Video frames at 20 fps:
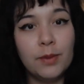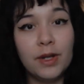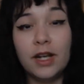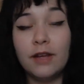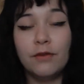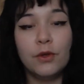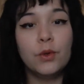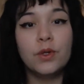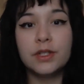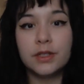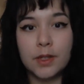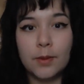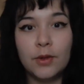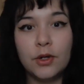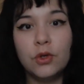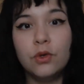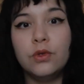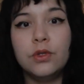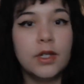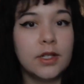But if you are
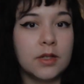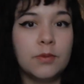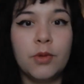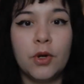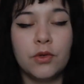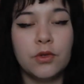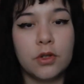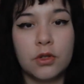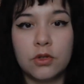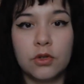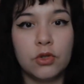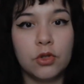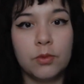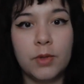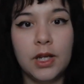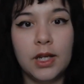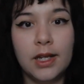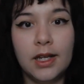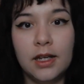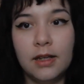someone who doesn't post on social
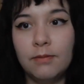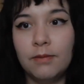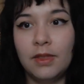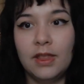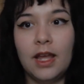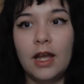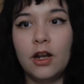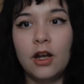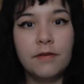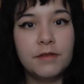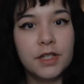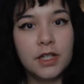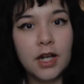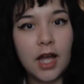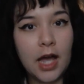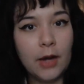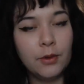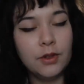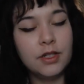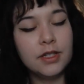media that often,
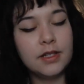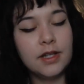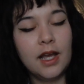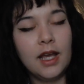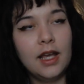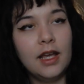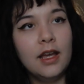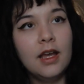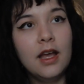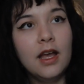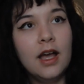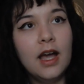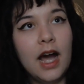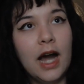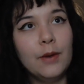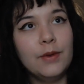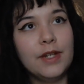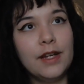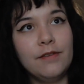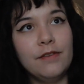I would
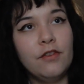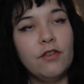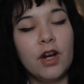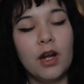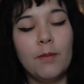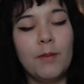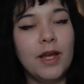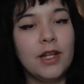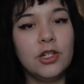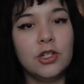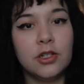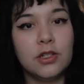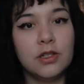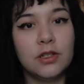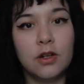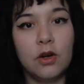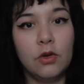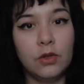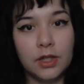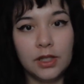definitely recommend
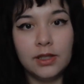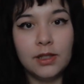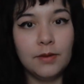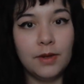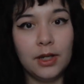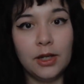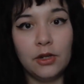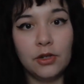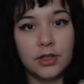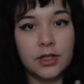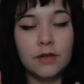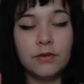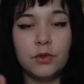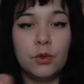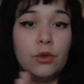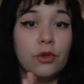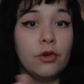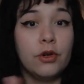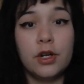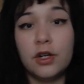just only limiting yourself
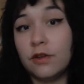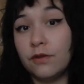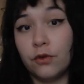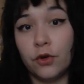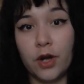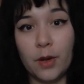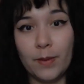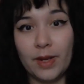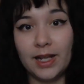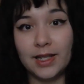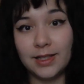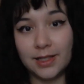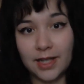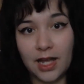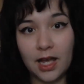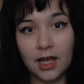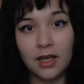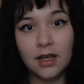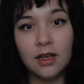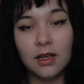to 30 to 40 minutes a
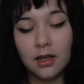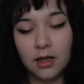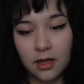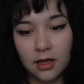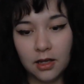day.